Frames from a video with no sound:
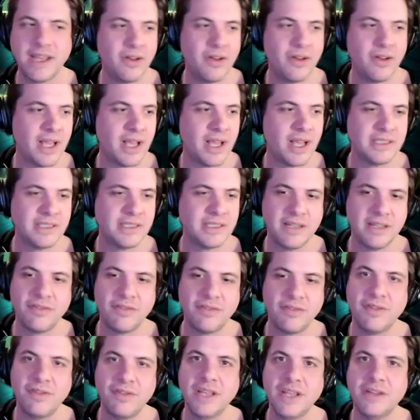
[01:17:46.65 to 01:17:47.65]
all kinds of
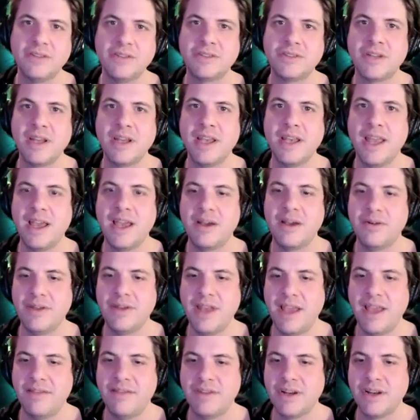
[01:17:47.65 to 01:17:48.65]
different videos right now
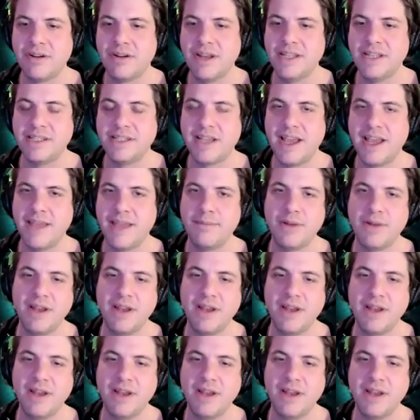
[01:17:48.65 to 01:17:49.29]
and having a great time.